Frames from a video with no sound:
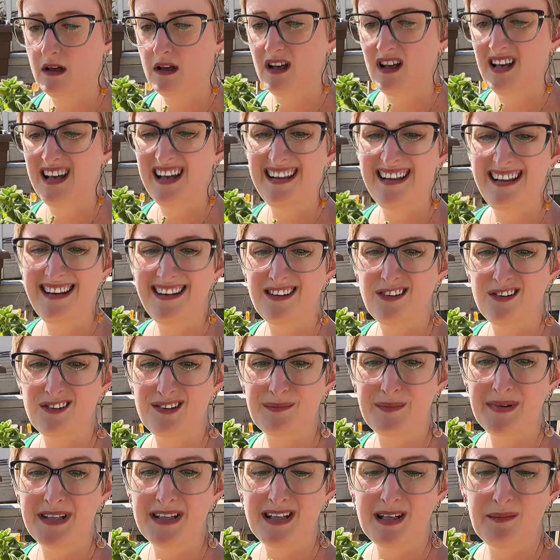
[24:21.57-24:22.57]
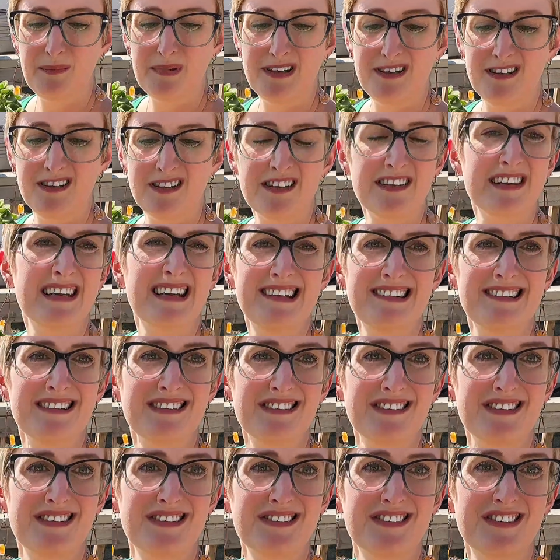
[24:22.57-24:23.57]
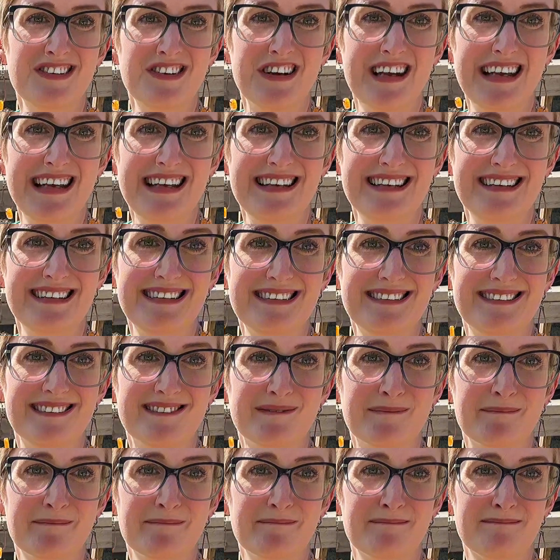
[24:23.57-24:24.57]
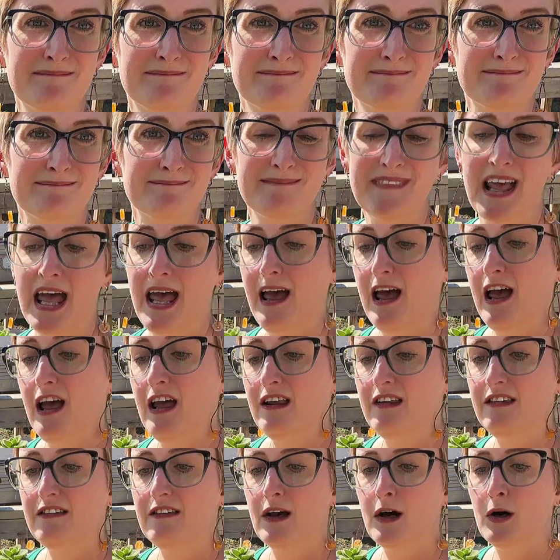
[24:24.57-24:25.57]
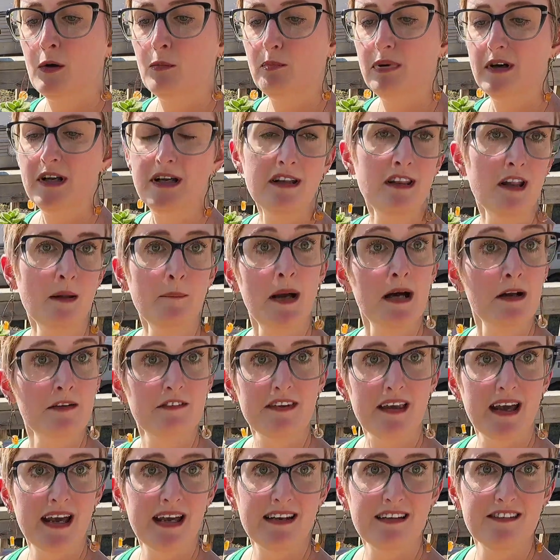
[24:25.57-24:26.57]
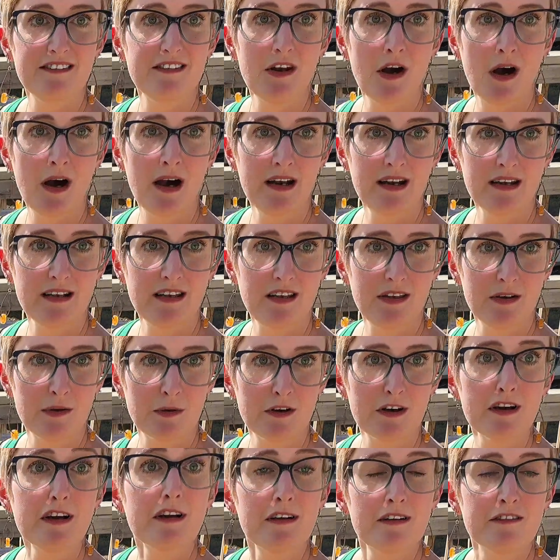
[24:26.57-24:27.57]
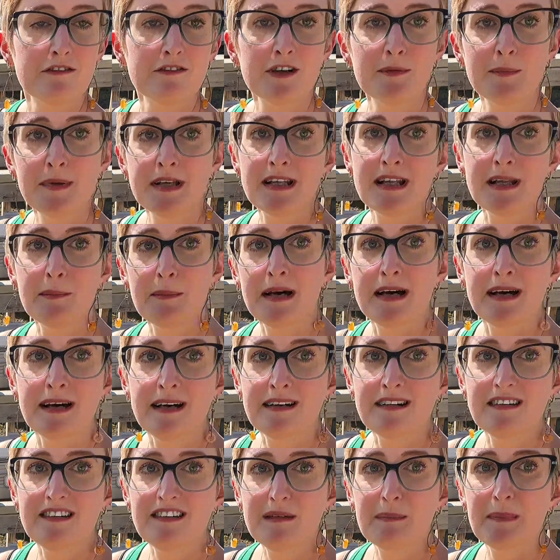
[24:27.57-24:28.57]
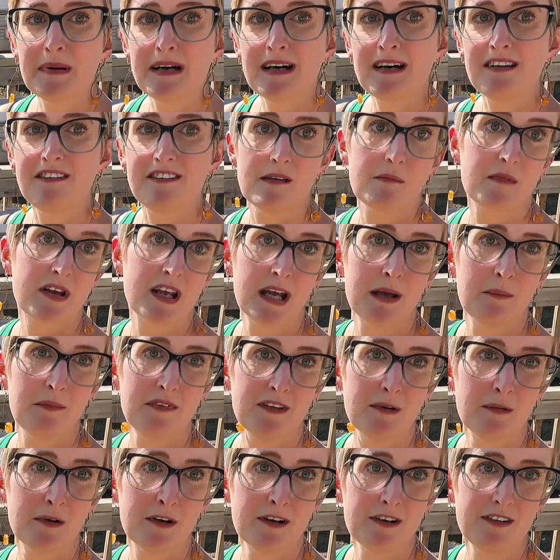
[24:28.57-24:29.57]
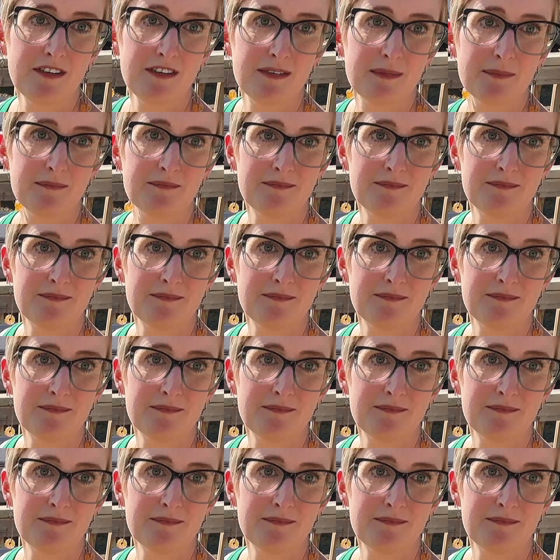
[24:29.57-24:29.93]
I think there's a mealy bug on there, so great. So putting them outside is not a cure for mealy bugs, but sometimes it works.